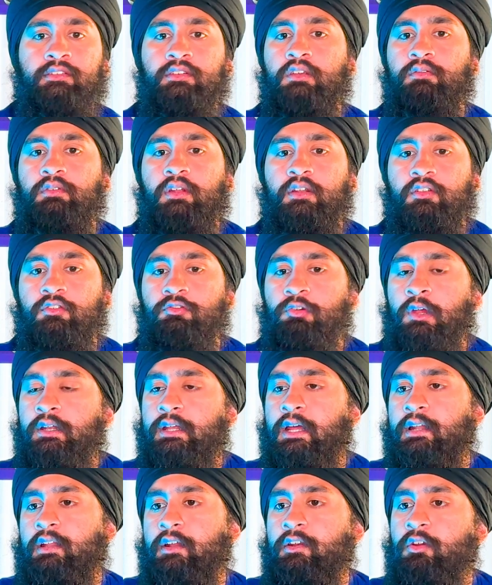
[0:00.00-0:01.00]
Even at the trade
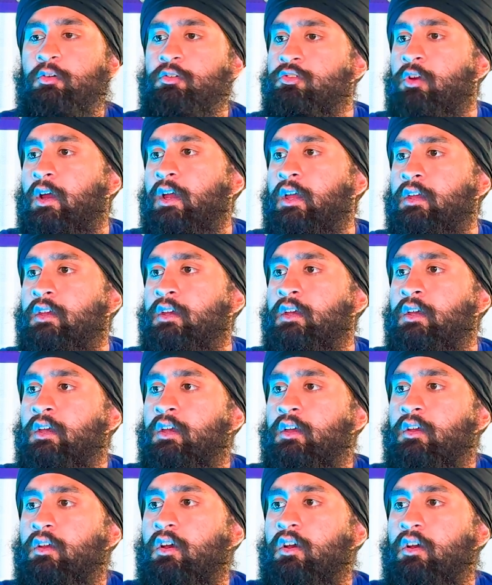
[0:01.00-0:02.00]
deadline, they were trying
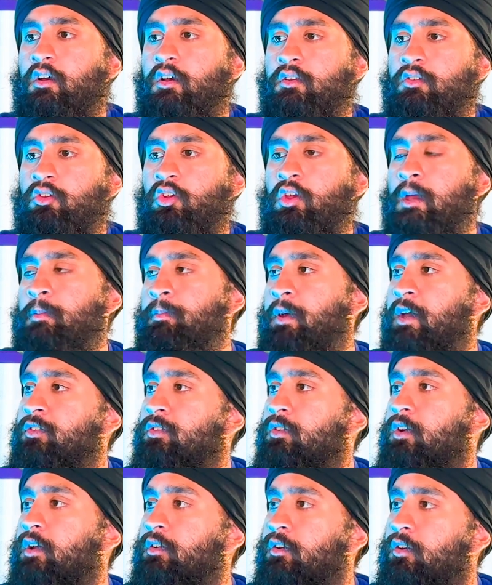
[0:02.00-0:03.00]
to get Besser
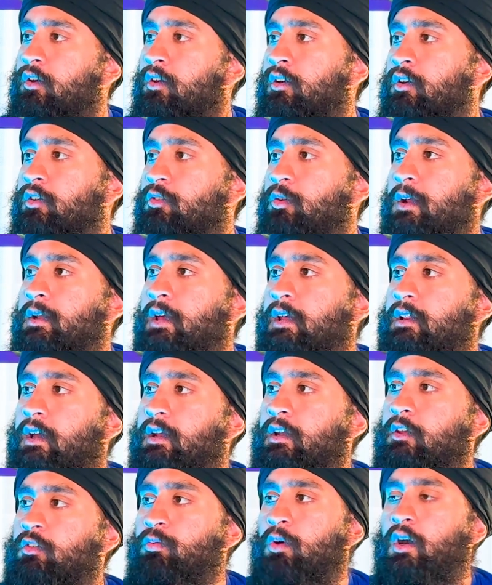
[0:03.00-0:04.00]
at the trade deadline
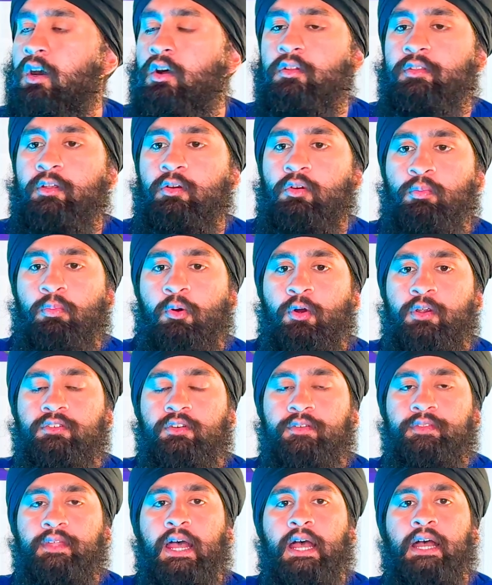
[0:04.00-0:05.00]
as well. And there are reports
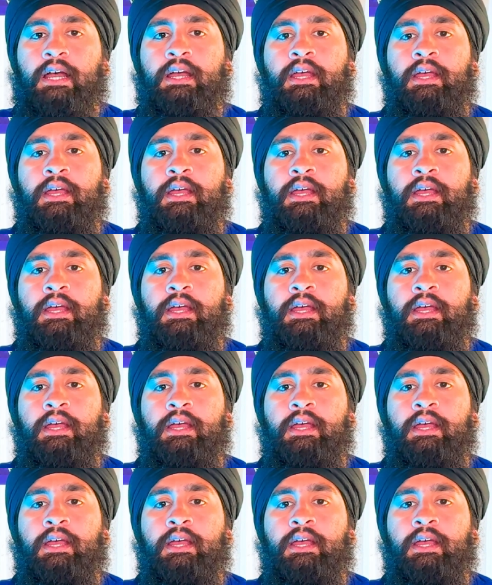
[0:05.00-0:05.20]
on that.